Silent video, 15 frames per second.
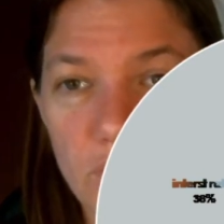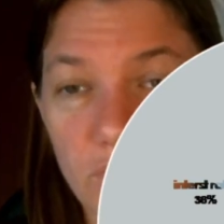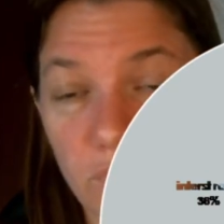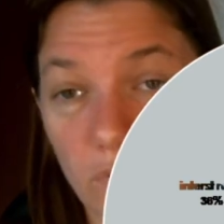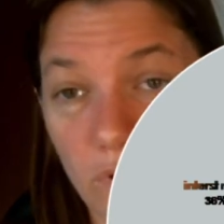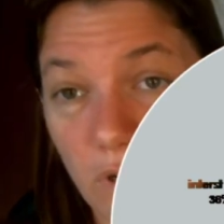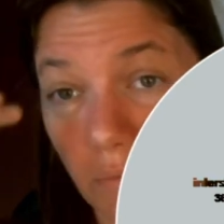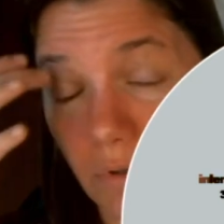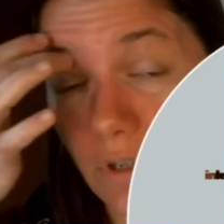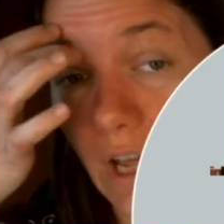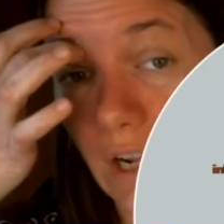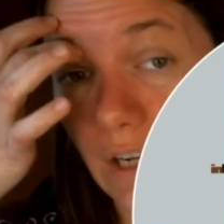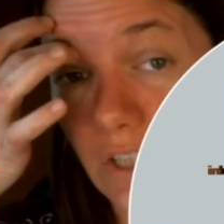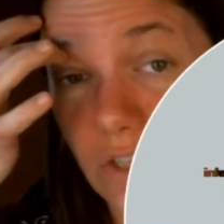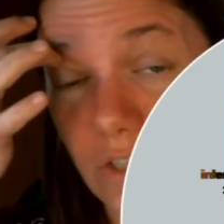for the
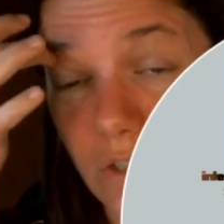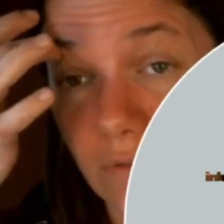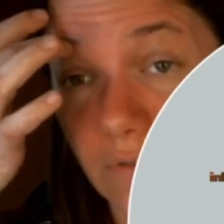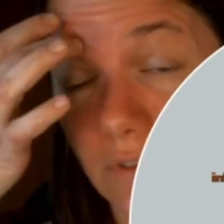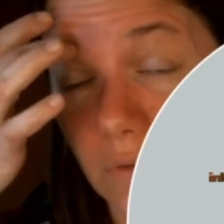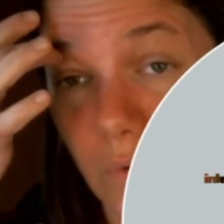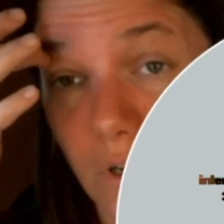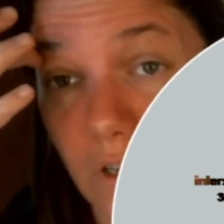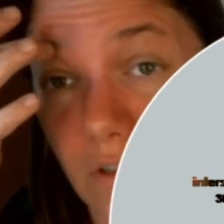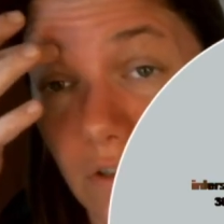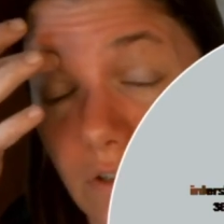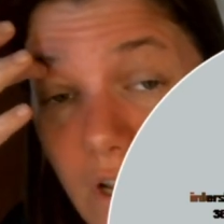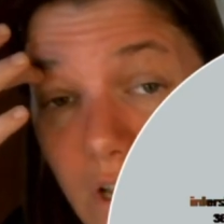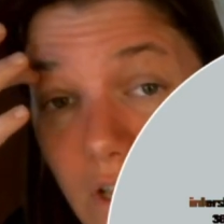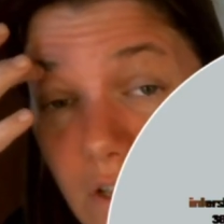production of the
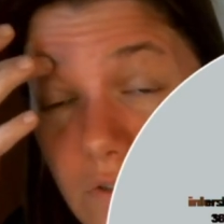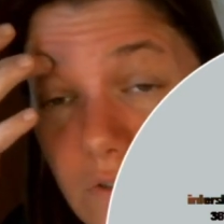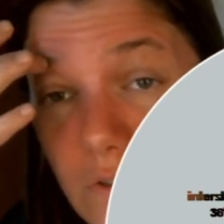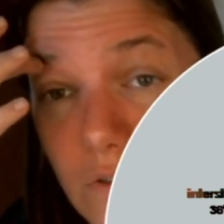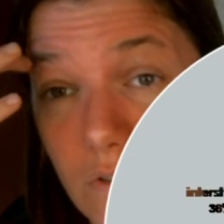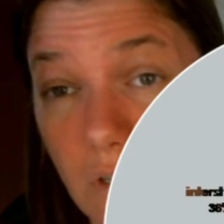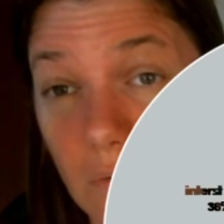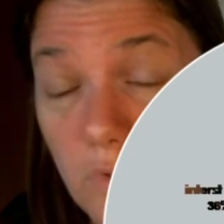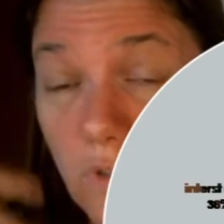water system.